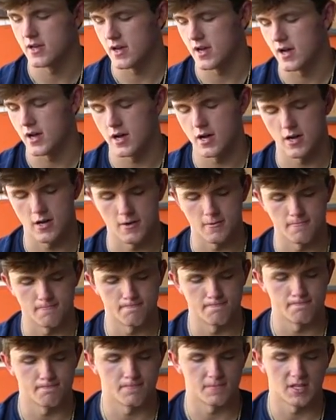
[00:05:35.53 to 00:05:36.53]

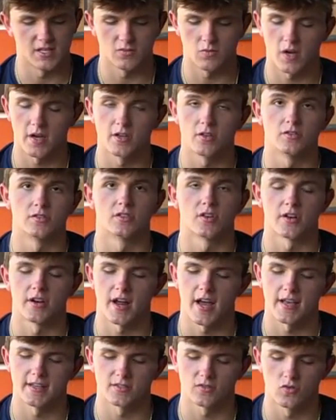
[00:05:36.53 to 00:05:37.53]
This is what I use
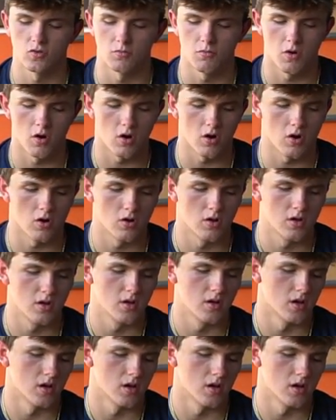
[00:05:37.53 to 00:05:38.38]
during high school ball.